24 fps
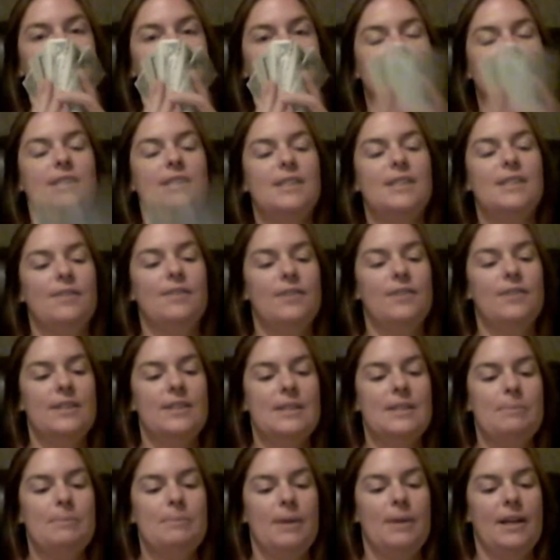sniffing
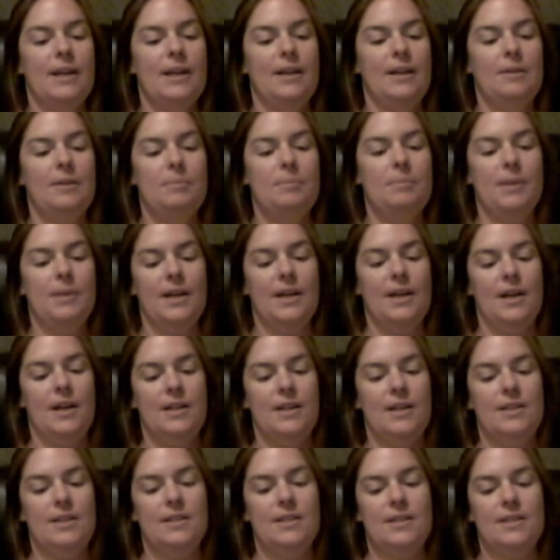this money
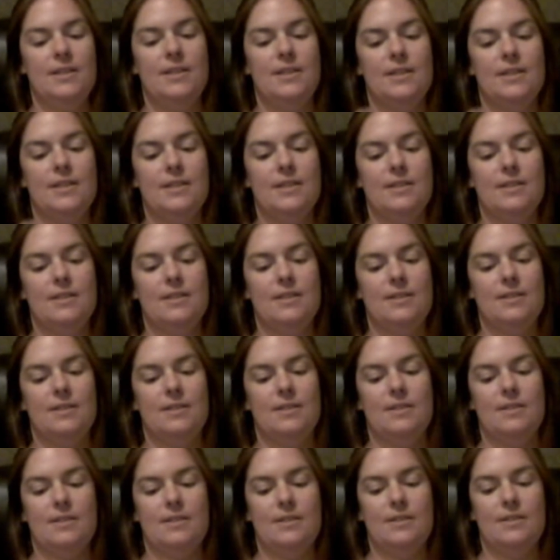because
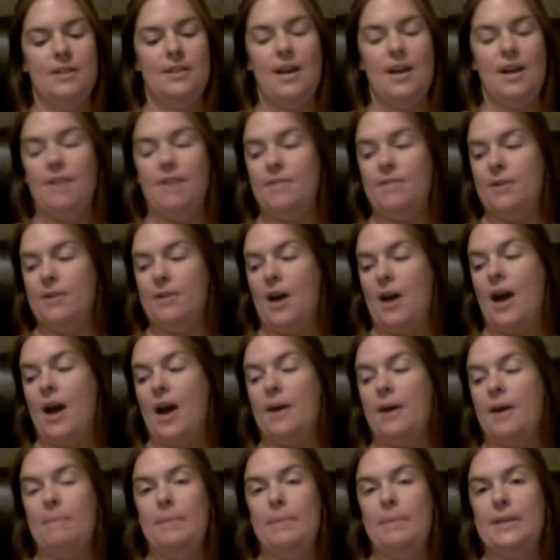if I
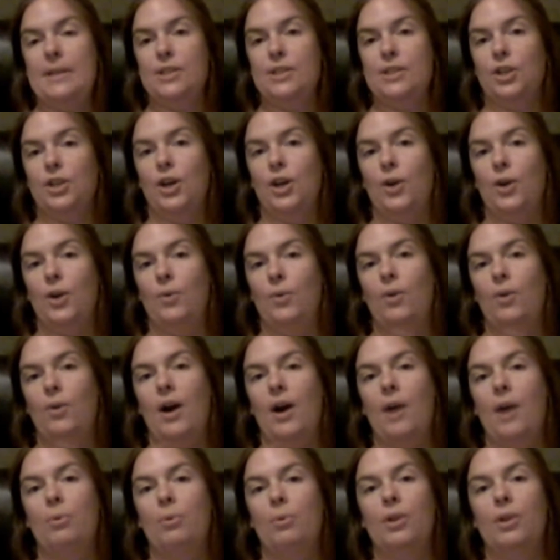am meant to go,
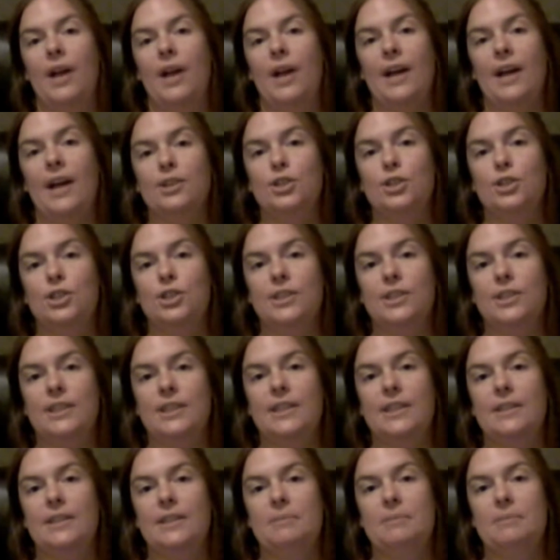I will
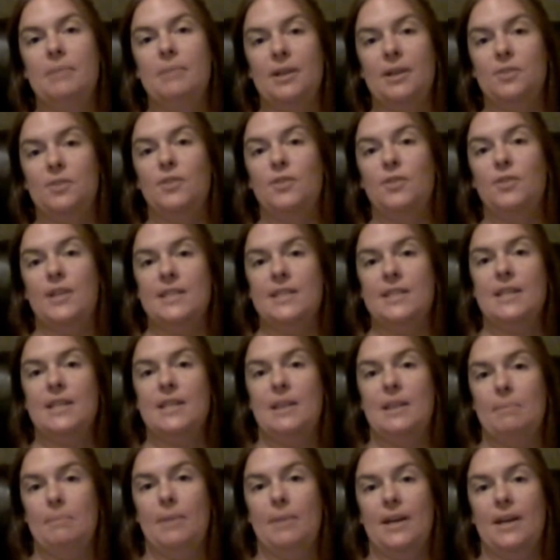actually manifest
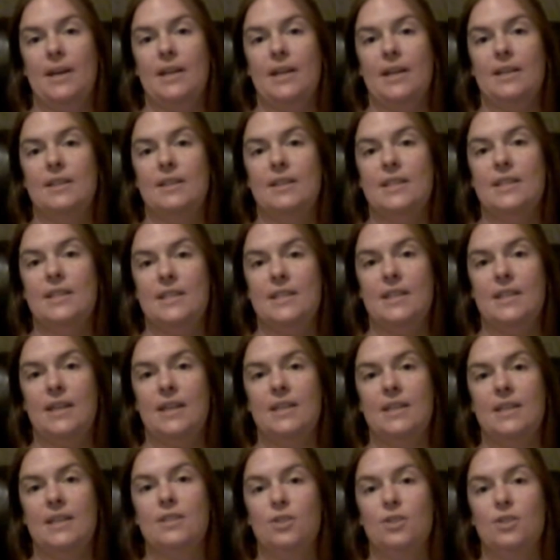the money that's
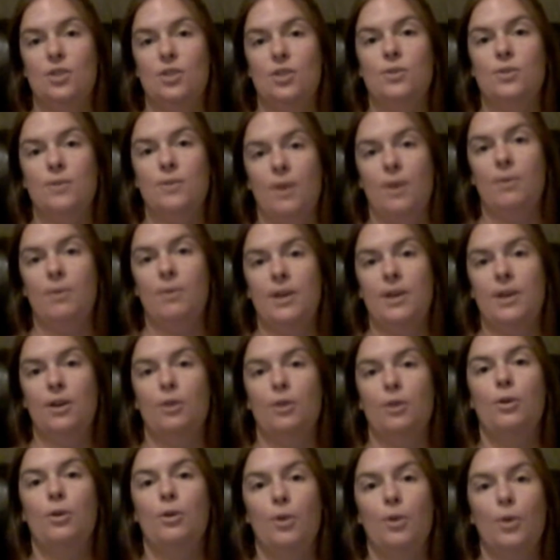needed to go
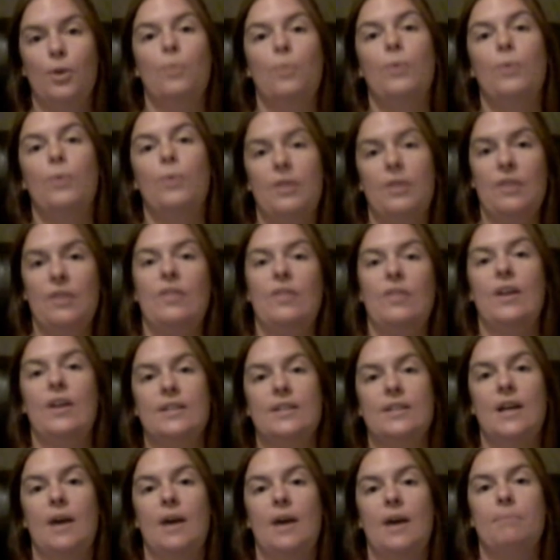here within that
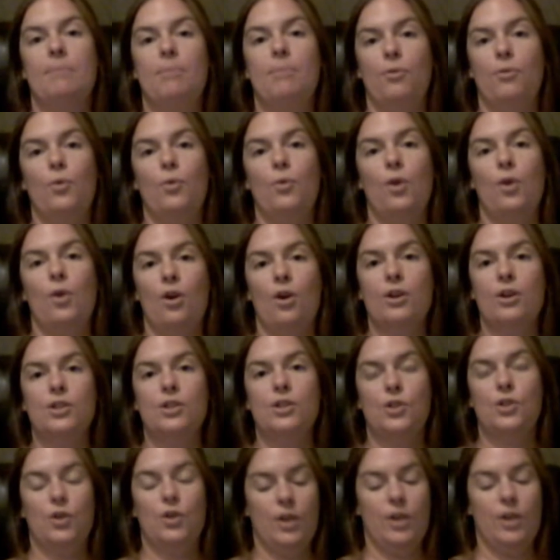time before August
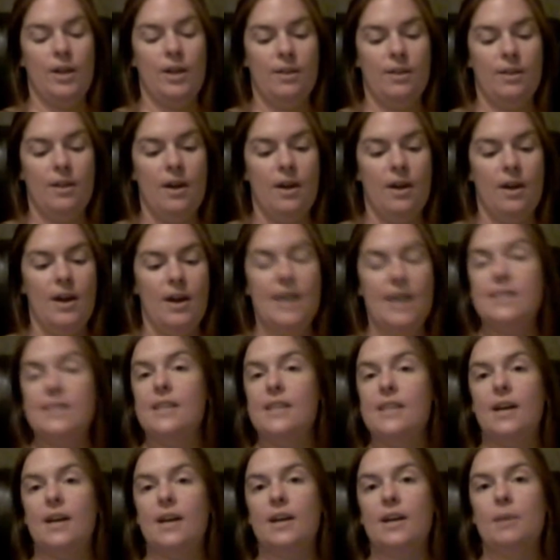30th. It's
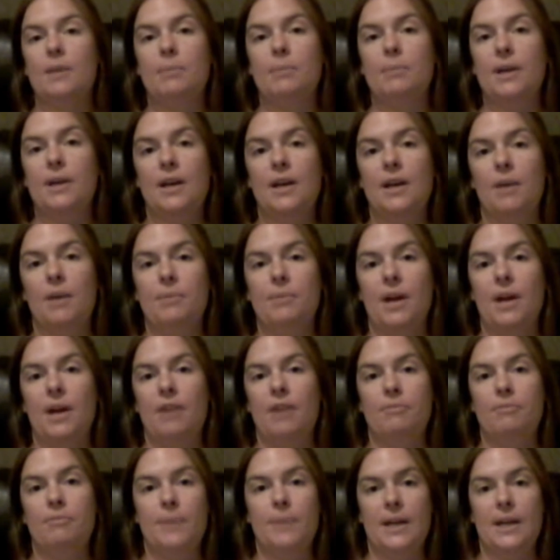not going to be coming out
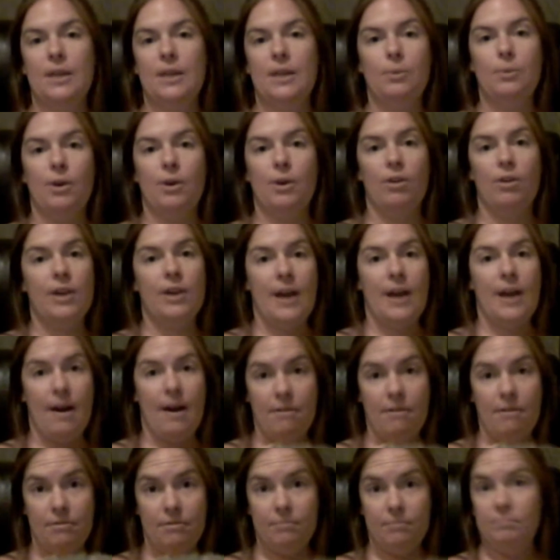of money that we already
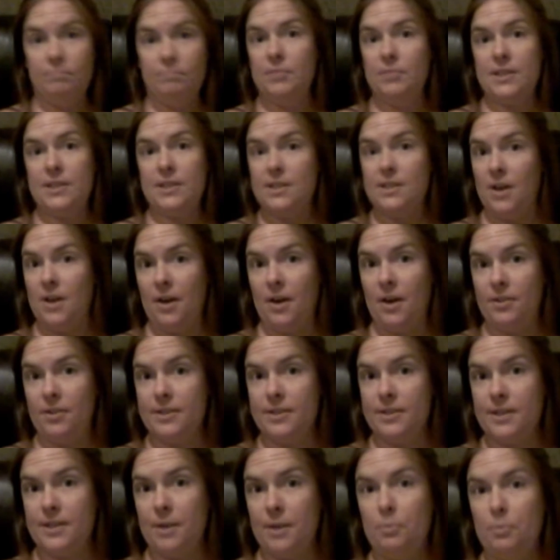have. That's not how
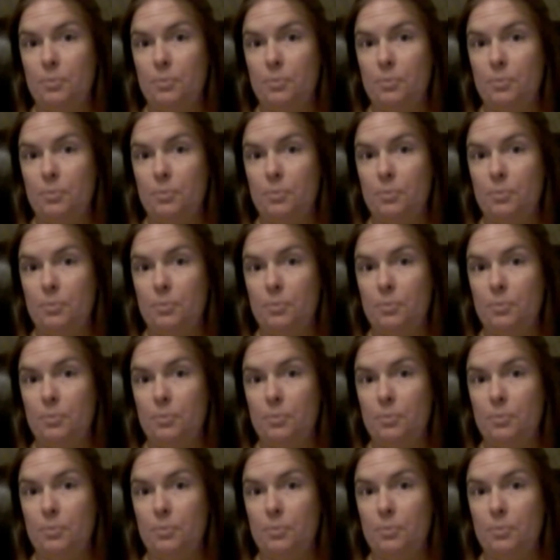this game